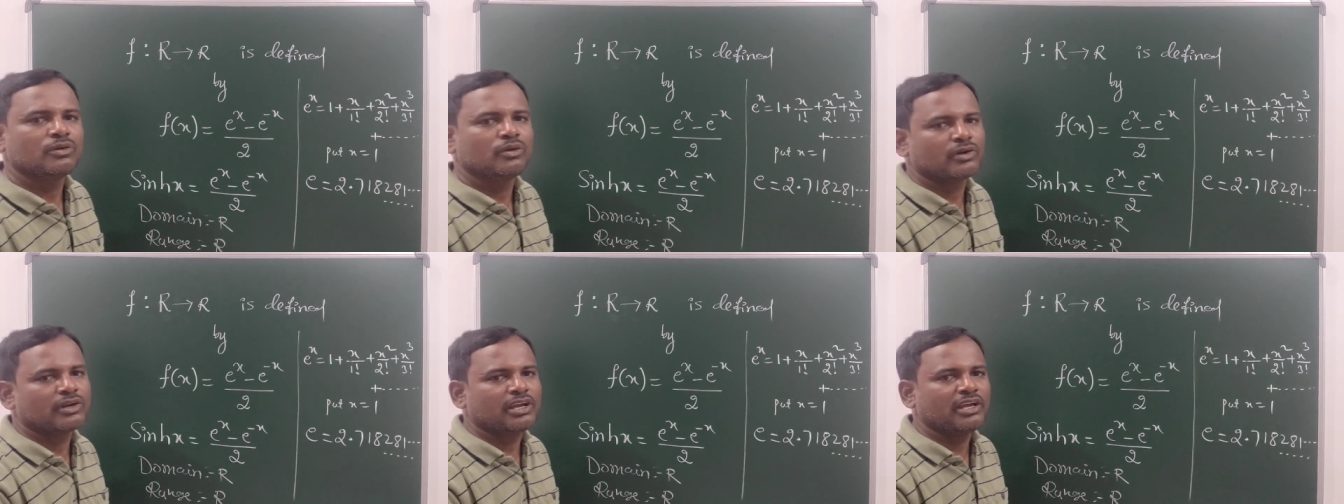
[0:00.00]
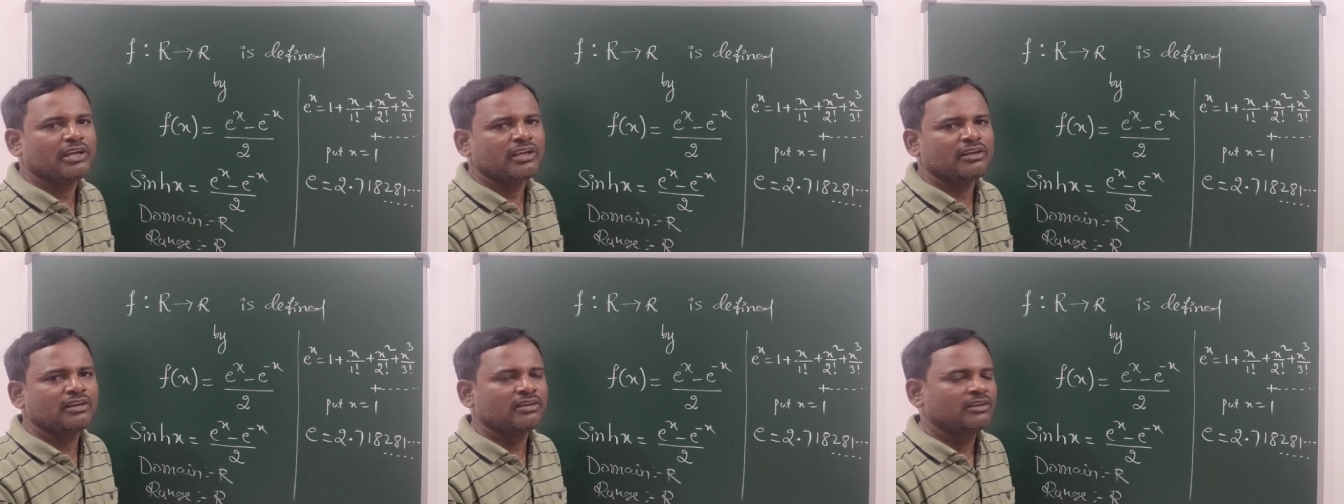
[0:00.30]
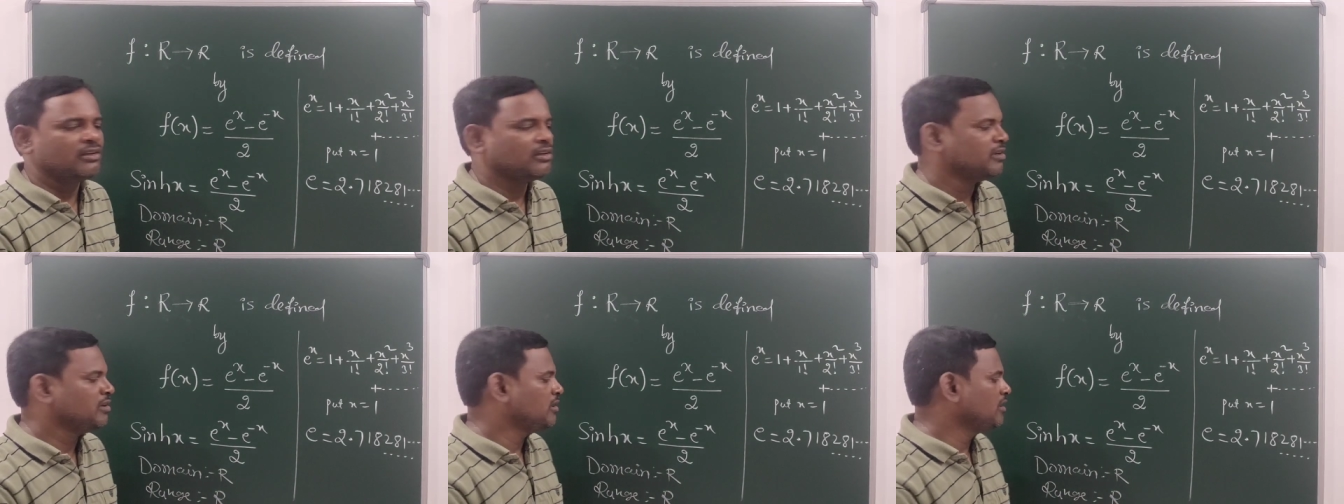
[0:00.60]
Okay,
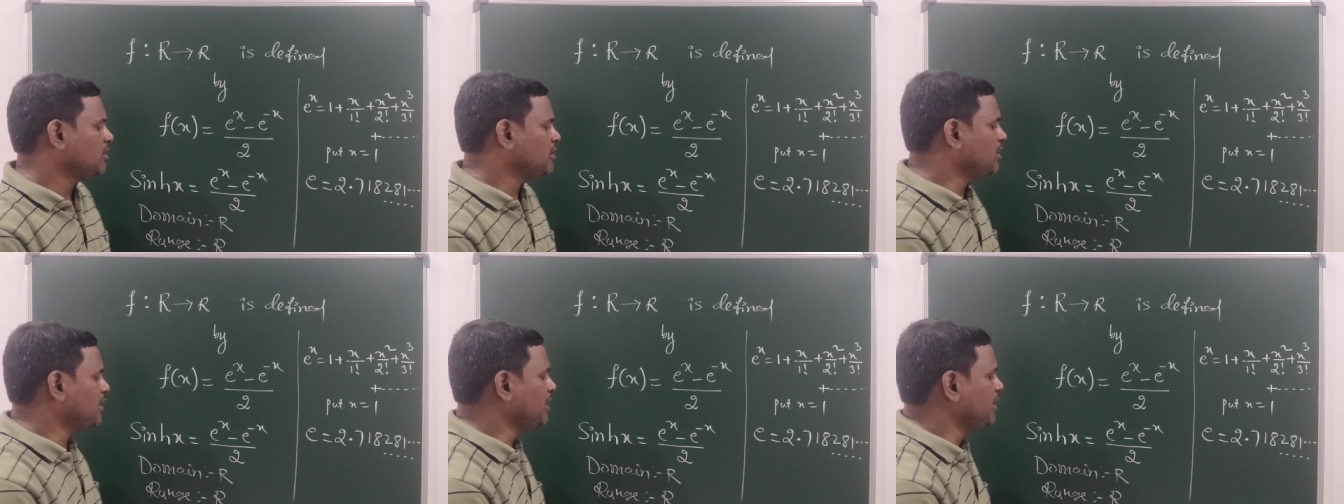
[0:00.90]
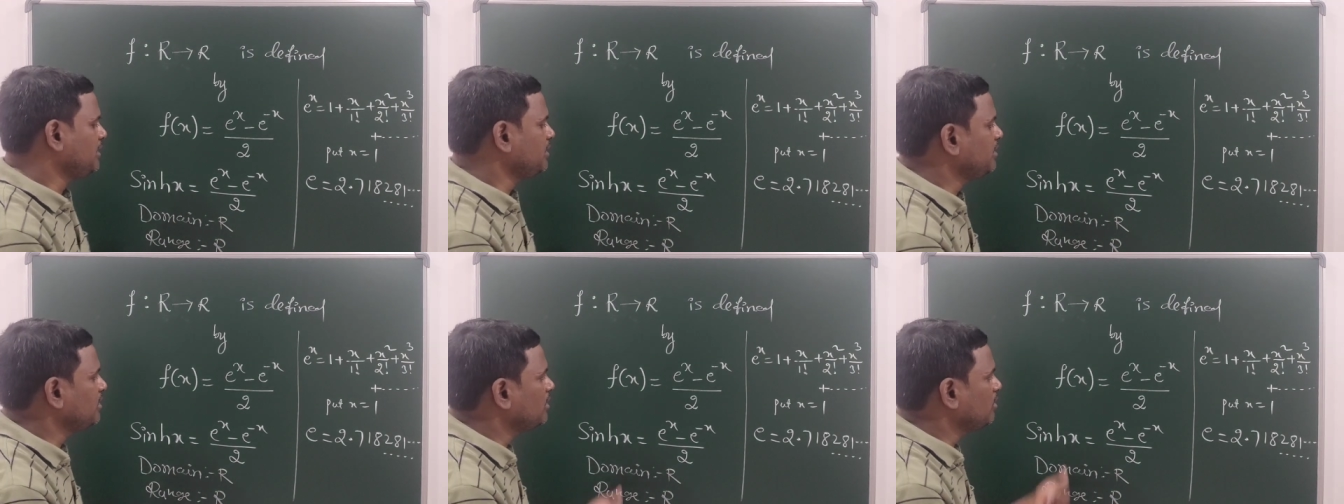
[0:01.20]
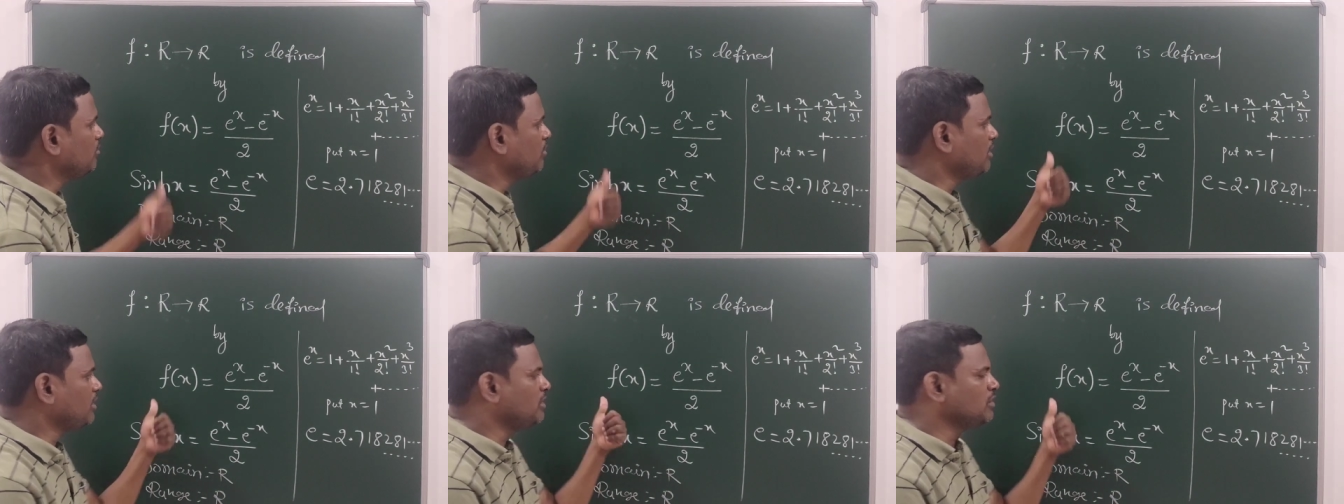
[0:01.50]
right.
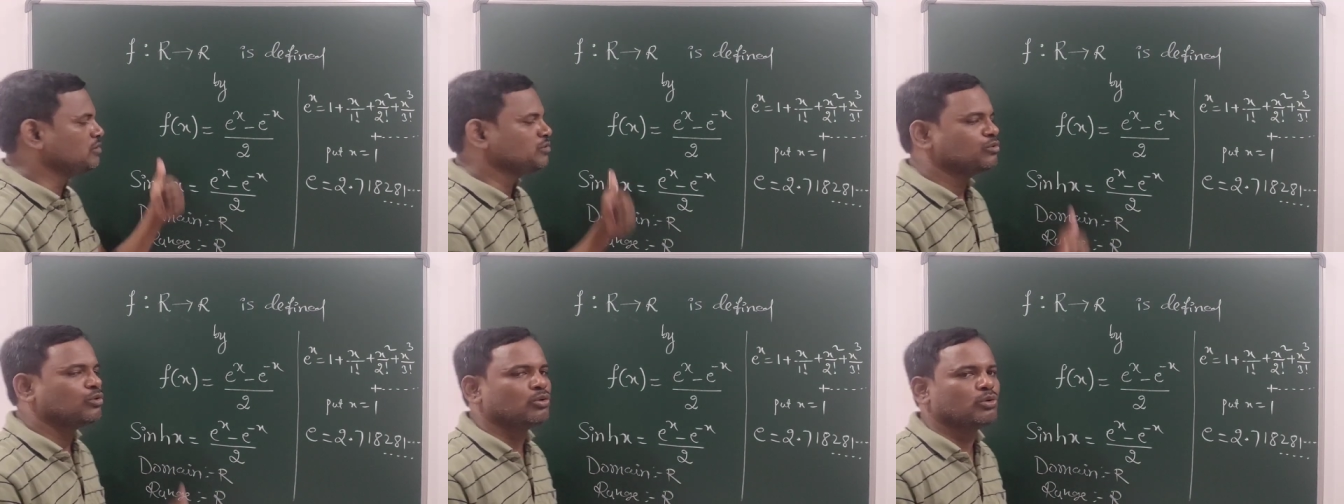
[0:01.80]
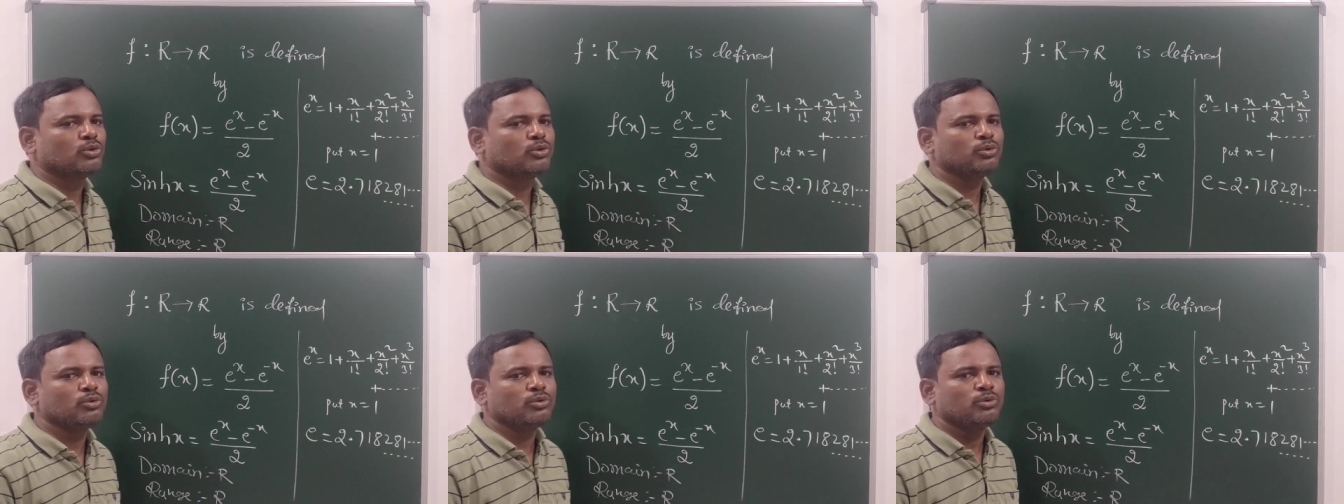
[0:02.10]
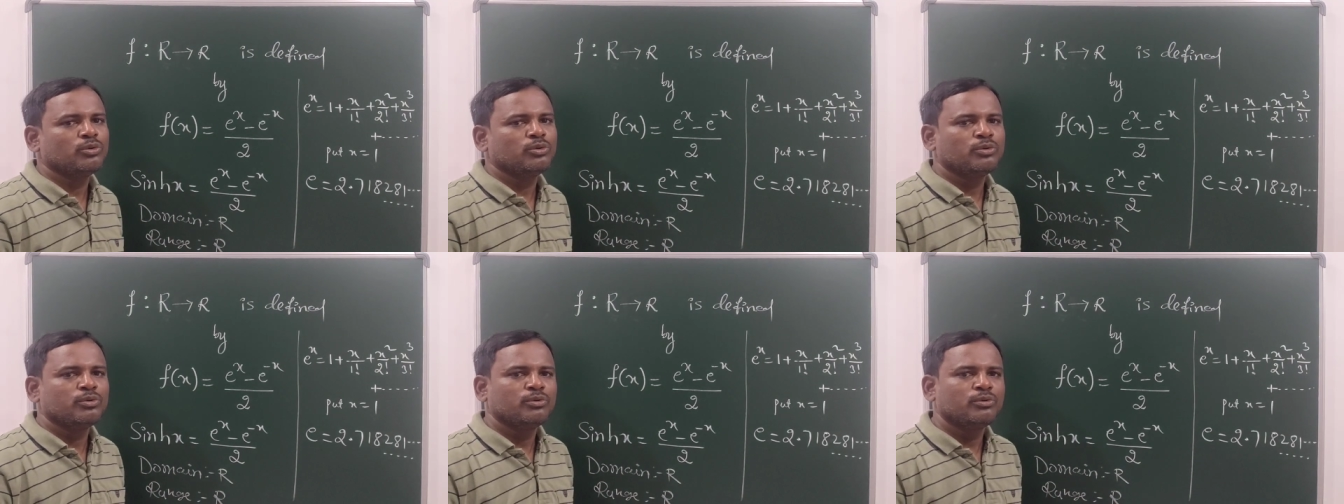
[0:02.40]
Now let us go
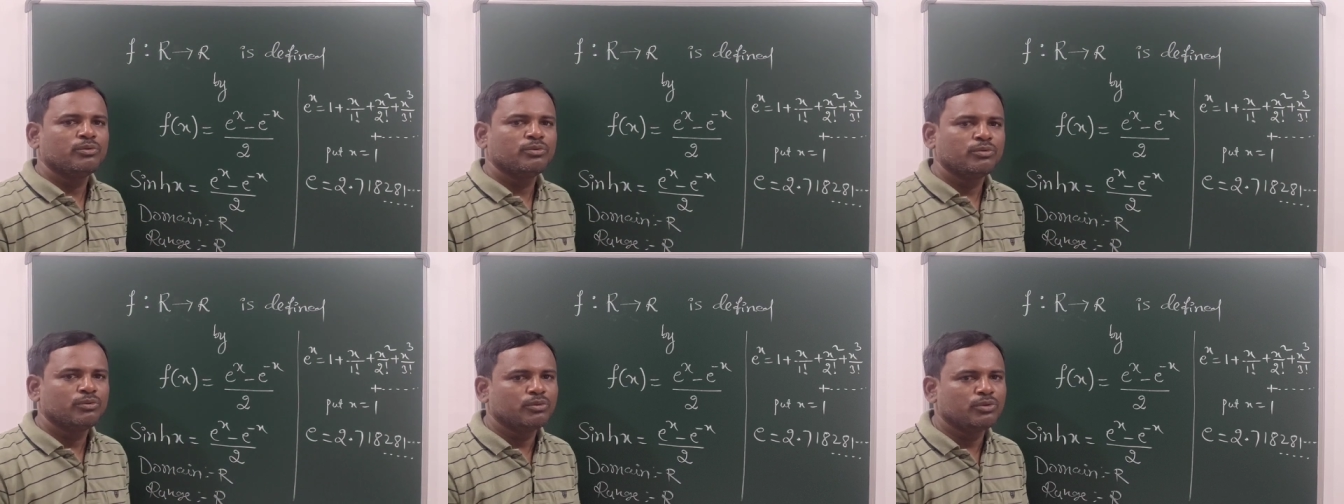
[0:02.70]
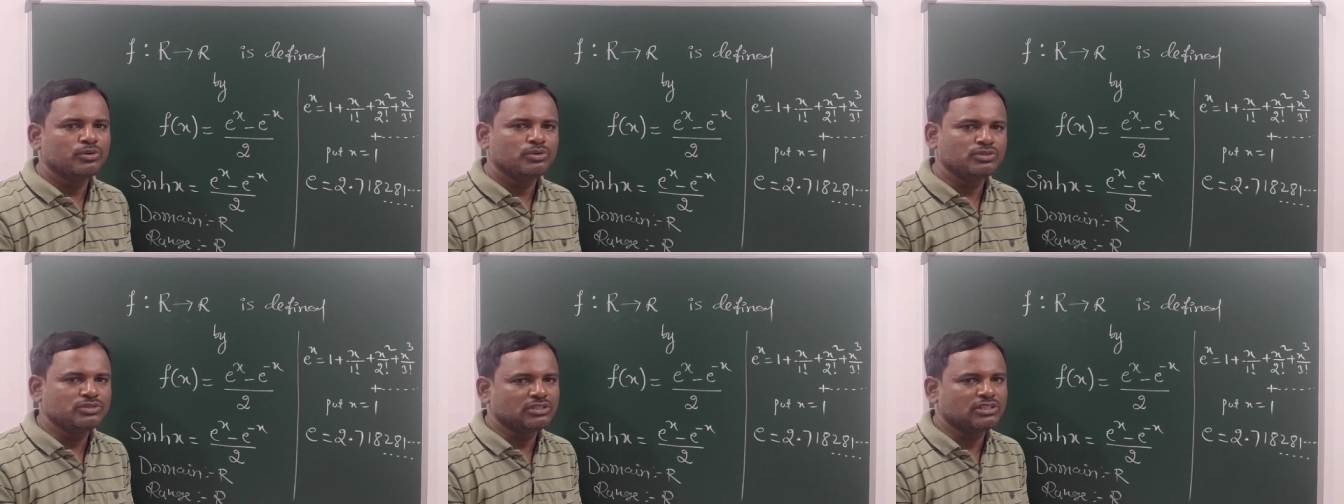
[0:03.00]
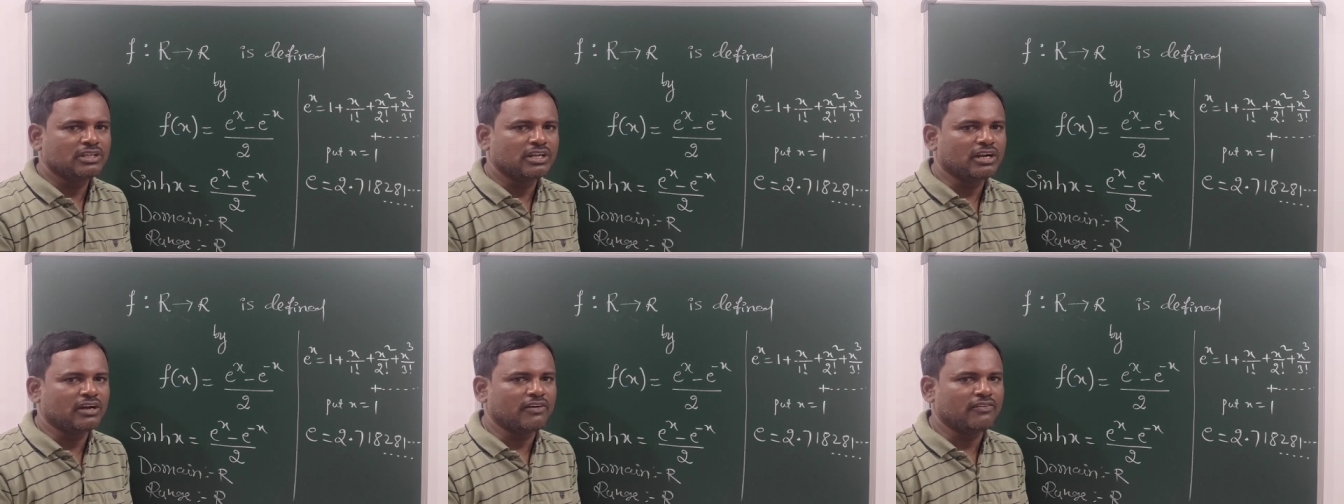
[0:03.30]
to whose
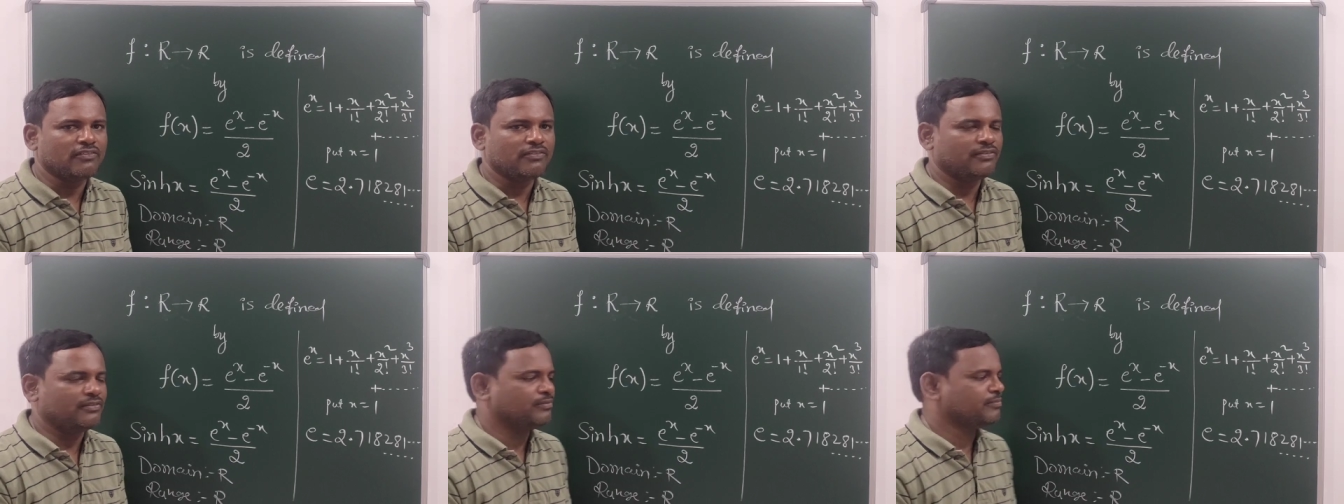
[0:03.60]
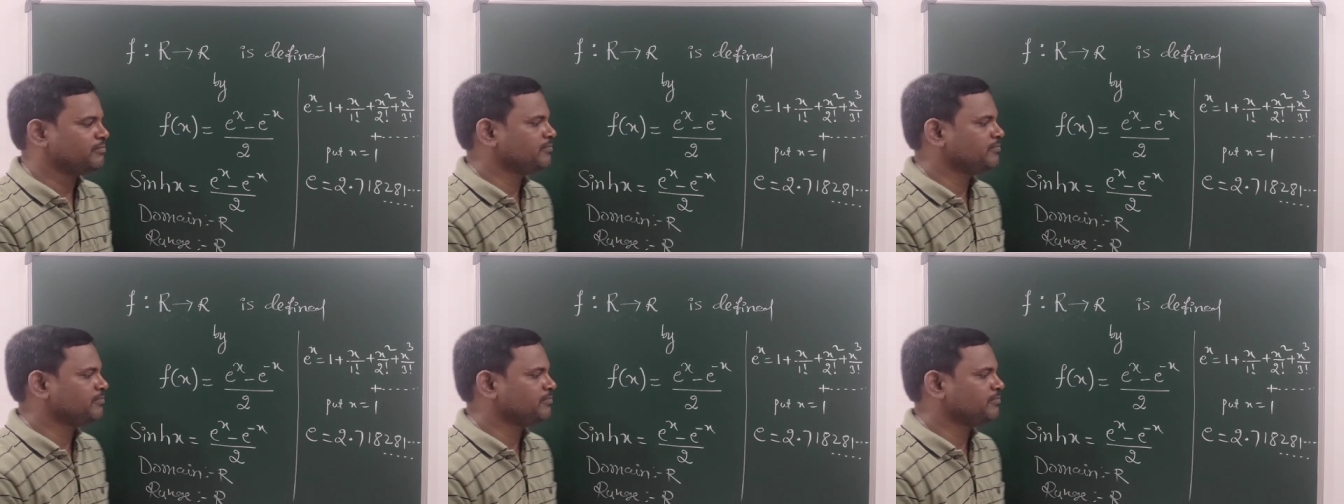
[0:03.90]
graph.